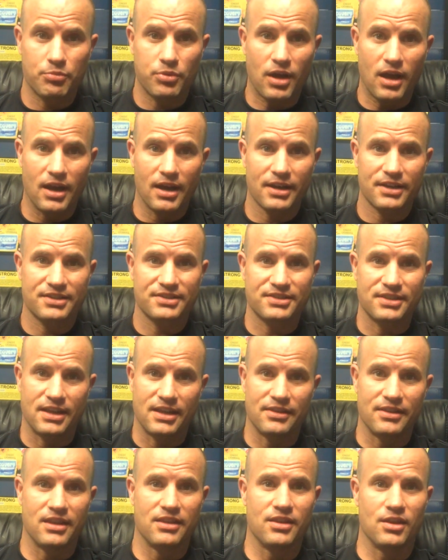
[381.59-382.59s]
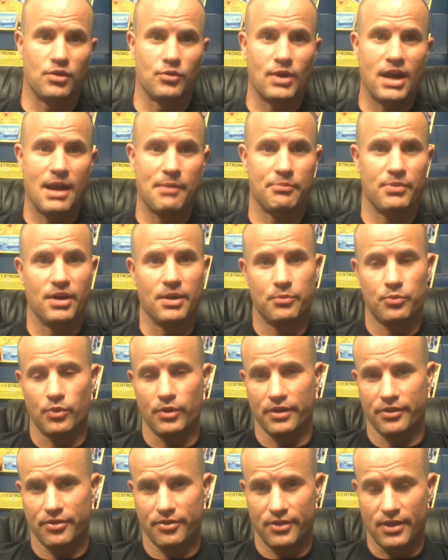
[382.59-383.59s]
products, and then they'll wrap up
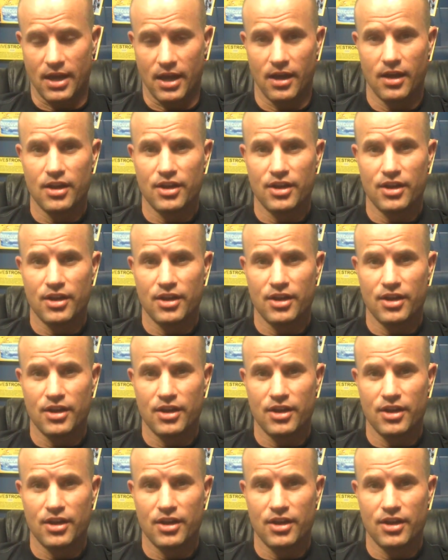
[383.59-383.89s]
with